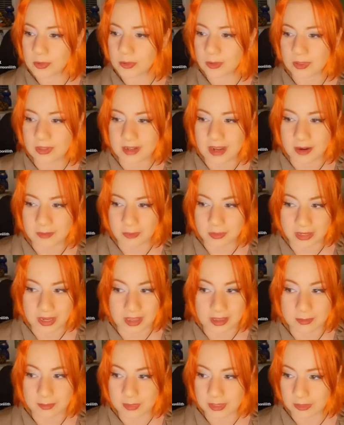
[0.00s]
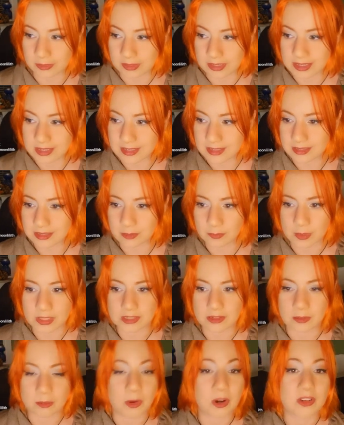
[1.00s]
Northern Africa, and Middle East, and
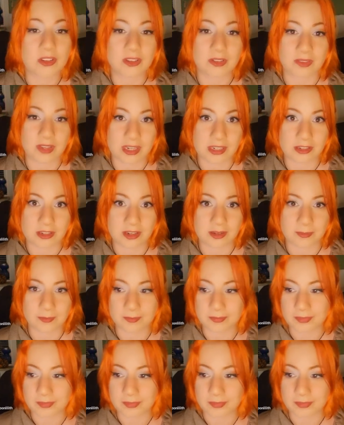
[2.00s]
western parts of Asia.